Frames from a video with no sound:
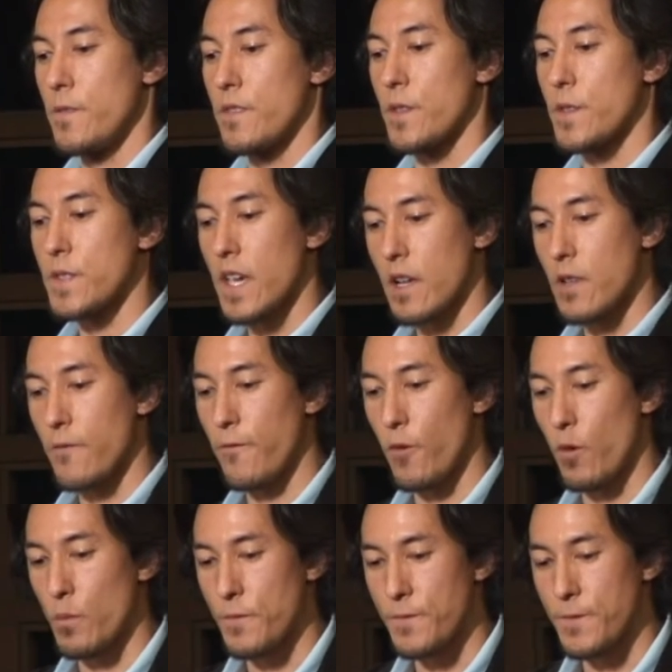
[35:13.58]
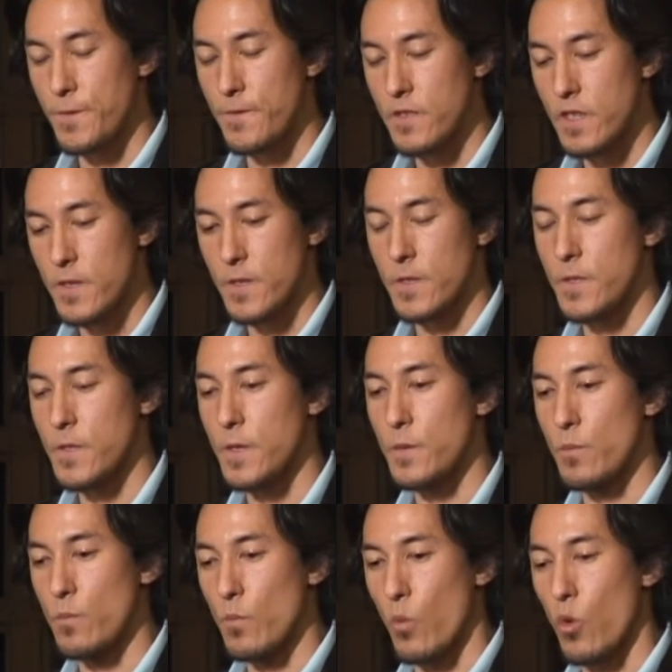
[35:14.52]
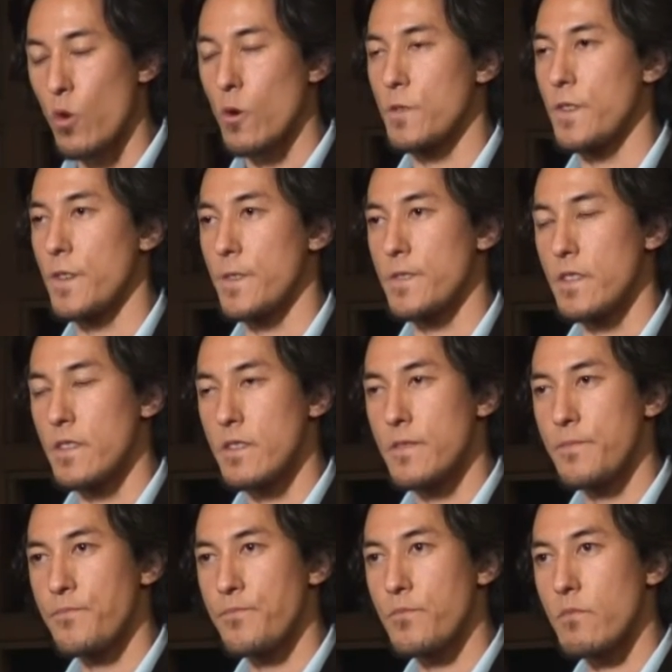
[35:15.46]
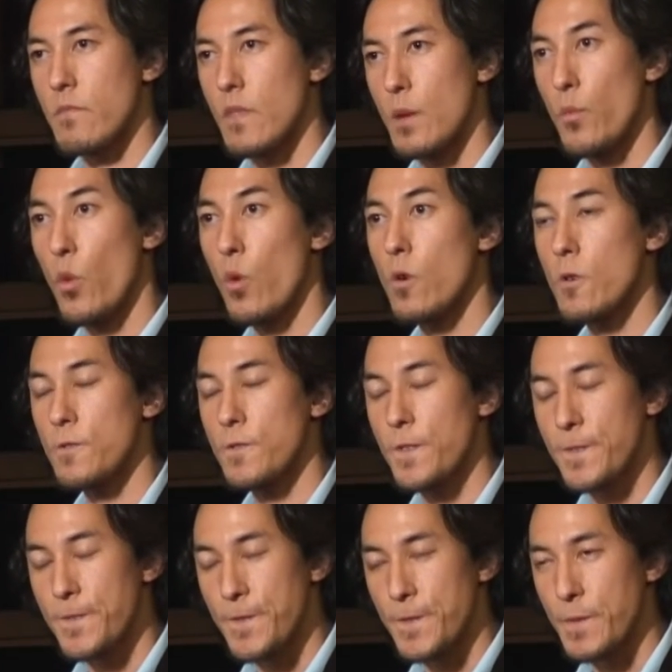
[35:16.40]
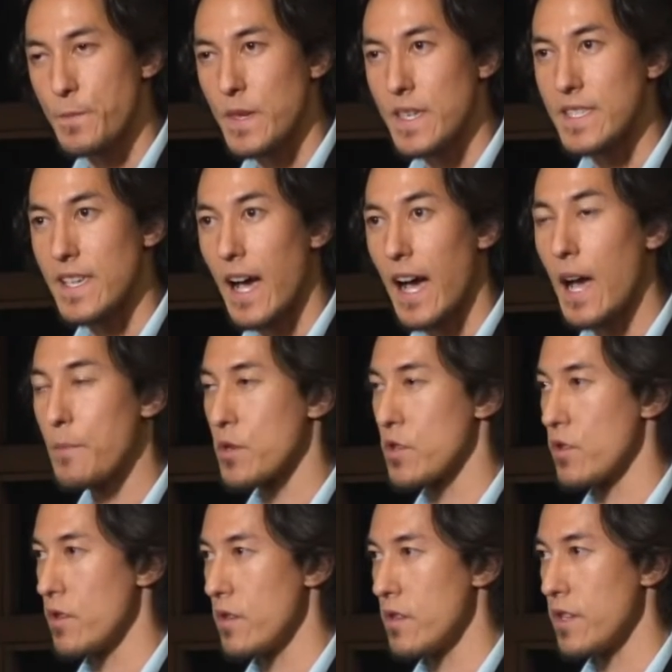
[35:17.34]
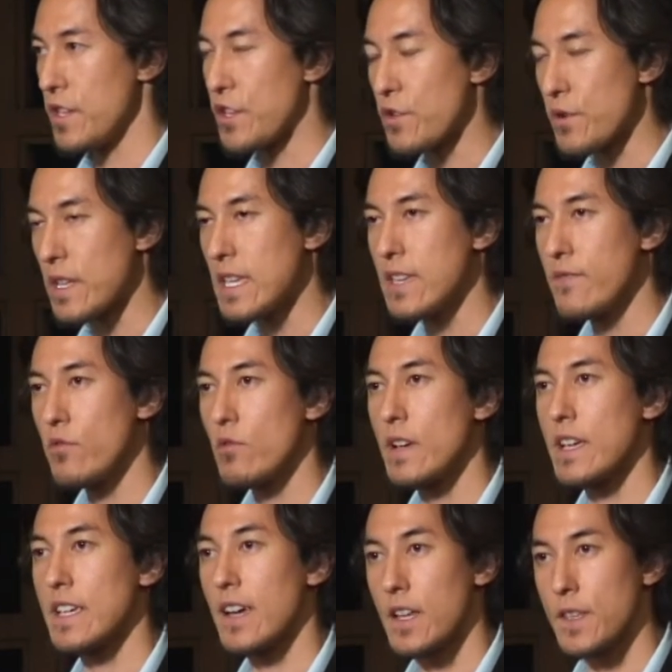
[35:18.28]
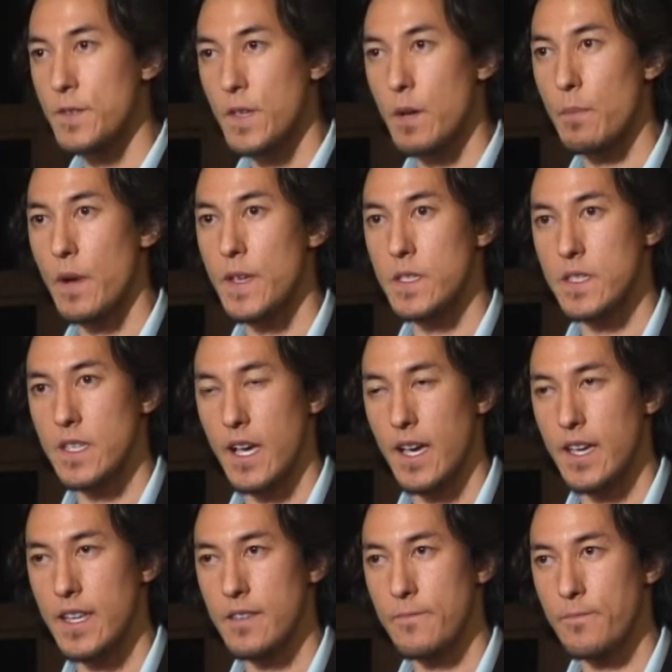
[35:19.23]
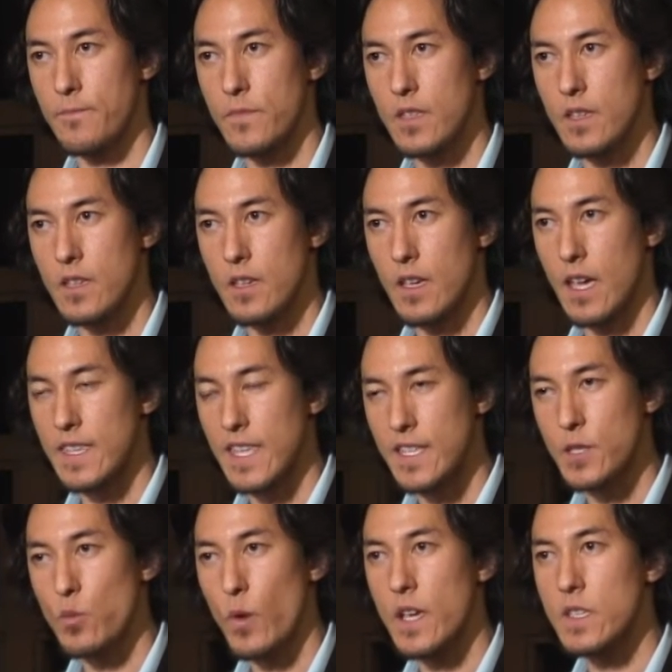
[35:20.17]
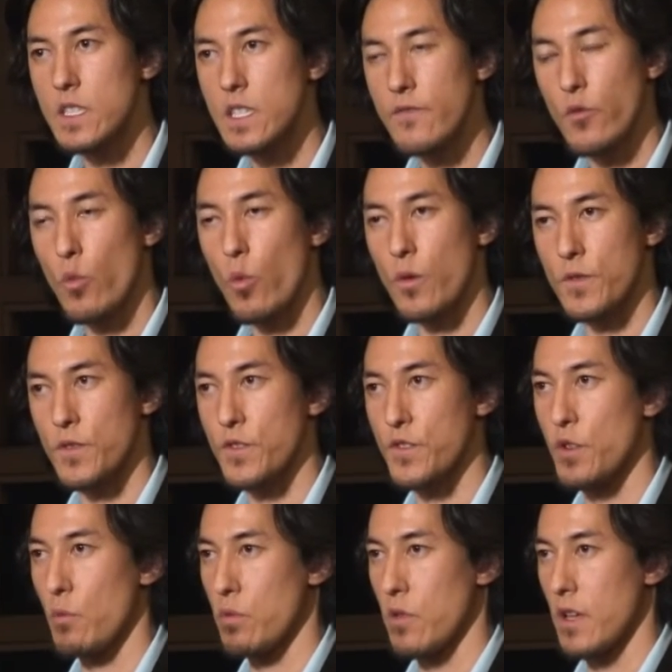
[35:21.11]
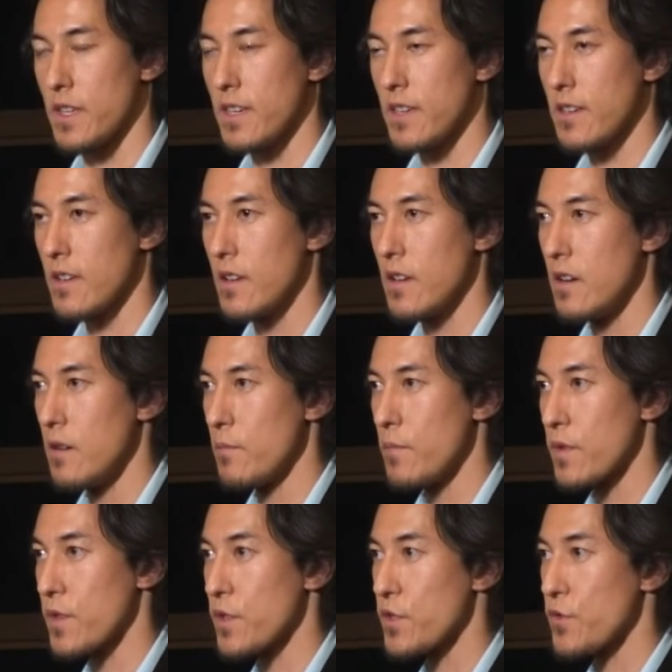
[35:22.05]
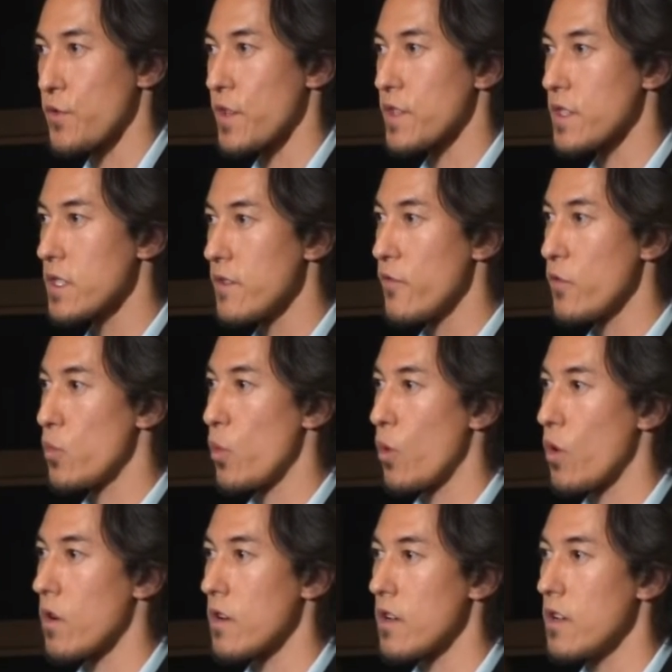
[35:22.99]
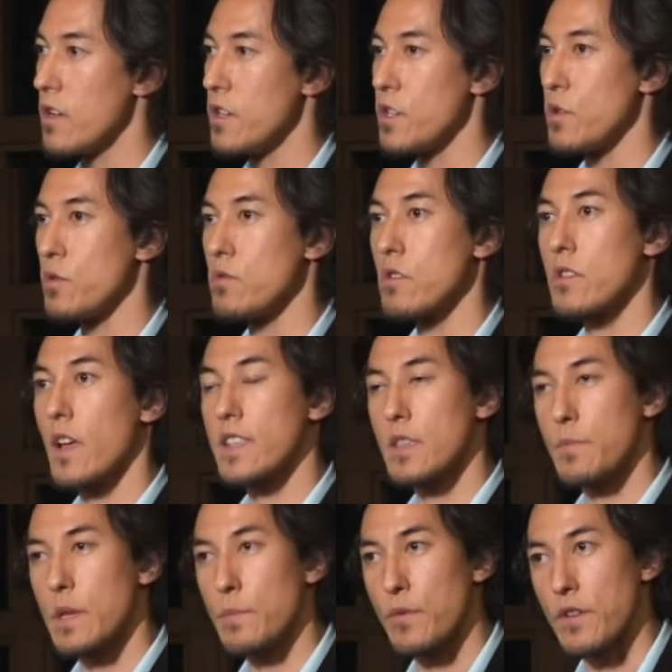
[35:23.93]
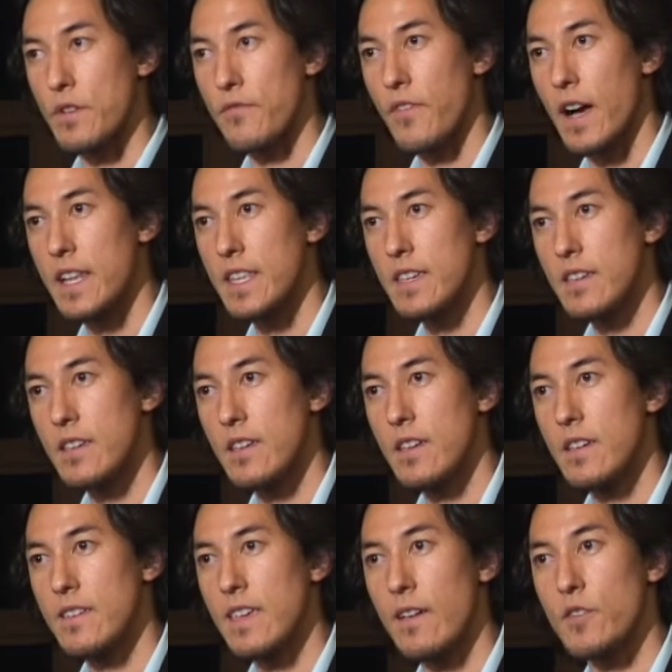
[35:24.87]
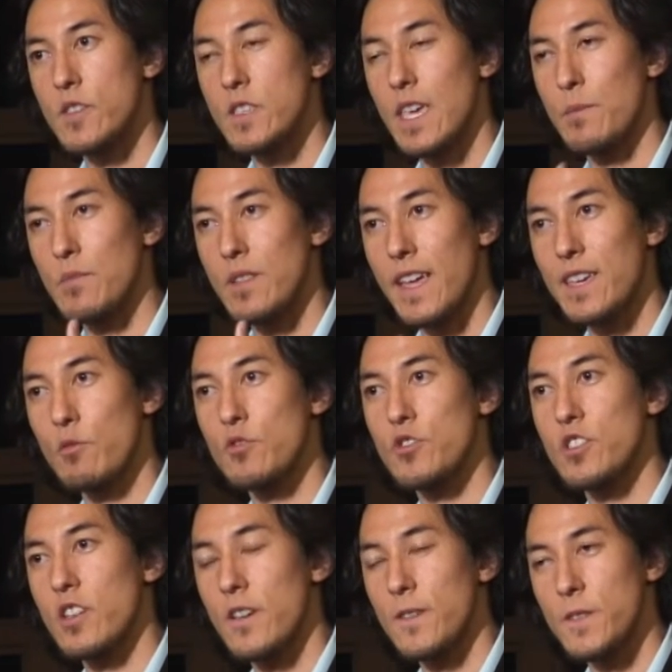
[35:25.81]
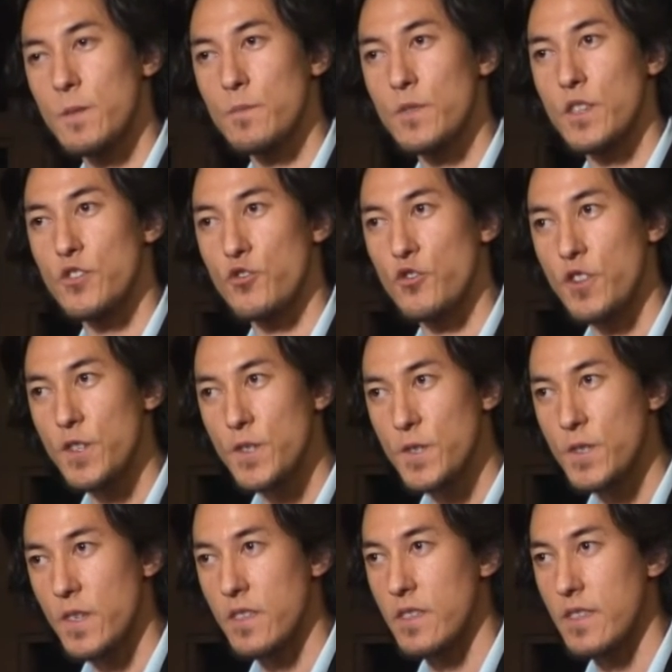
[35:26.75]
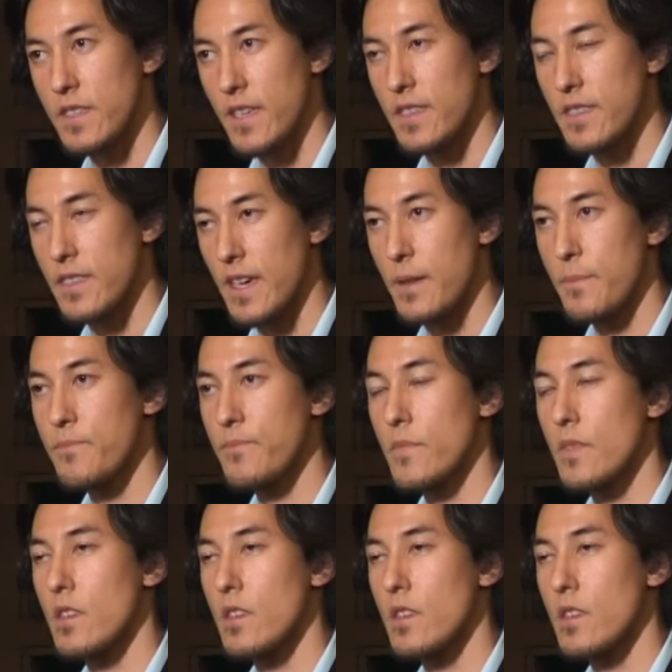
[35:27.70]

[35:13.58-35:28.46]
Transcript: The second form of distance is moral distance. Moral distance means I'm good, you're evil, and God is on my side. And that is why civil wars are so bloody. Because during a civil war, you look like the people you're fighting, you have the same language, customs, and traditions as them.